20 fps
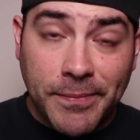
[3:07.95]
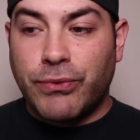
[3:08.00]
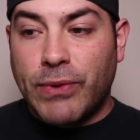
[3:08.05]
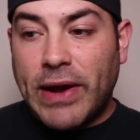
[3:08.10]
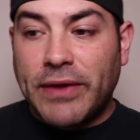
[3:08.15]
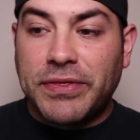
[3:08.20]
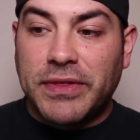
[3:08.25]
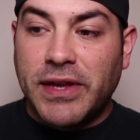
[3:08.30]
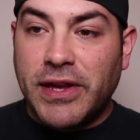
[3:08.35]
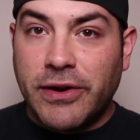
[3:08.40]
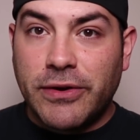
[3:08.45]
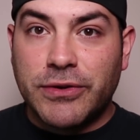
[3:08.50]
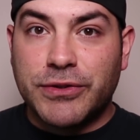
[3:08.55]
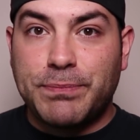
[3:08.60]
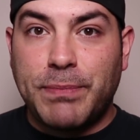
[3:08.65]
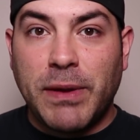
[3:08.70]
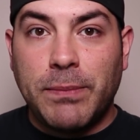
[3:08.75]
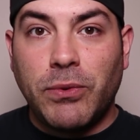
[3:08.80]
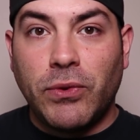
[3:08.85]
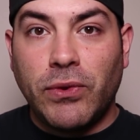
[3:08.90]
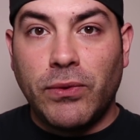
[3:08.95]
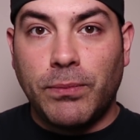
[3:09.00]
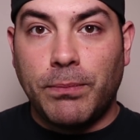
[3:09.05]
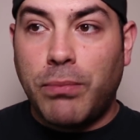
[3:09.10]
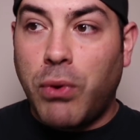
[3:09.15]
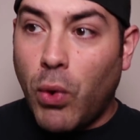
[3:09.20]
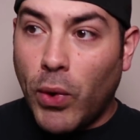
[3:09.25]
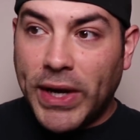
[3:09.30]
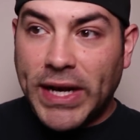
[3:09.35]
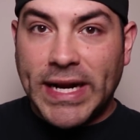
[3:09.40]
Throughout the years, people
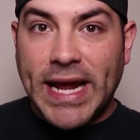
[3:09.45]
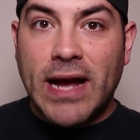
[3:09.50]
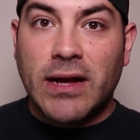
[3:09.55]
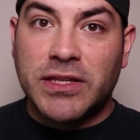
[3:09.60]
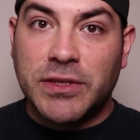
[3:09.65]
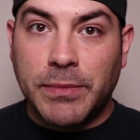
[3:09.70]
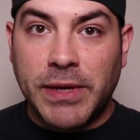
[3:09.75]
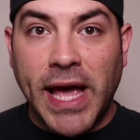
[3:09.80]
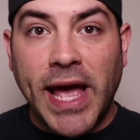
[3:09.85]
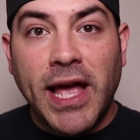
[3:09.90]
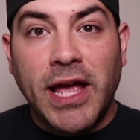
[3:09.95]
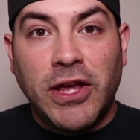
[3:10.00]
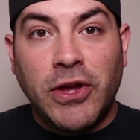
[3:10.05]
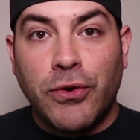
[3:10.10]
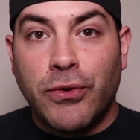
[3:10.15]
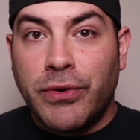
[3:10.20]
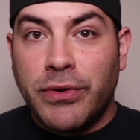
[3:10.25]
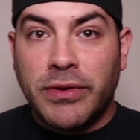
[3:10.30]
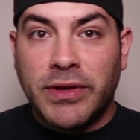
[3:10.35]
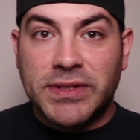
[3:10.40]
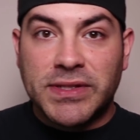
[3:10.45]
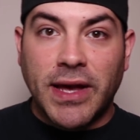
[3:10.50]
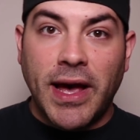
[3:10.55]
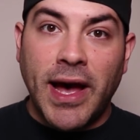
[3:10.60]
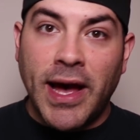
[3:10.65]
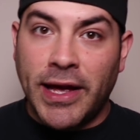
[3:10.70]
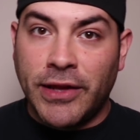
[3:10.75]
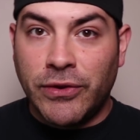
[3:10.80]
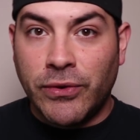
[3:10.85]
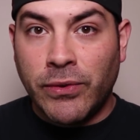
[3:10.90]
pointed out to me, hey, you're in this
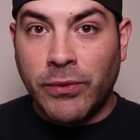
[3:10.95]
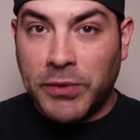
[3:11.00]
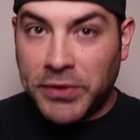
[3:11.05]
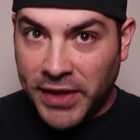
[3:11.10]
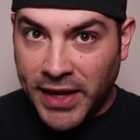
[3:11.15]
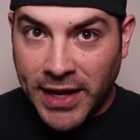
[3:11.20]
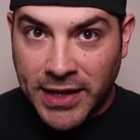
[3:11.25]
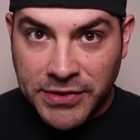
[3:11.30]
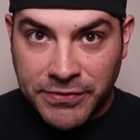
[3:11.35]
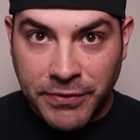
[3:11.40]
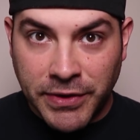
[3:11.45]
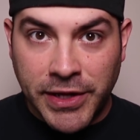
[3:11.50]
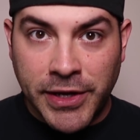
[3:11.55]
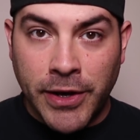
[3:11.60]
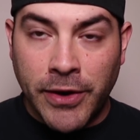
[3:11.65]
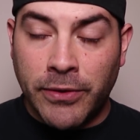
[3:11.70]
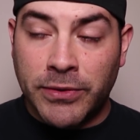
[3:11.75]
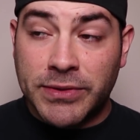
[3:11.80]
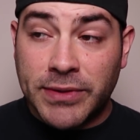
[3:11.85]
guy, do it with Dan's video.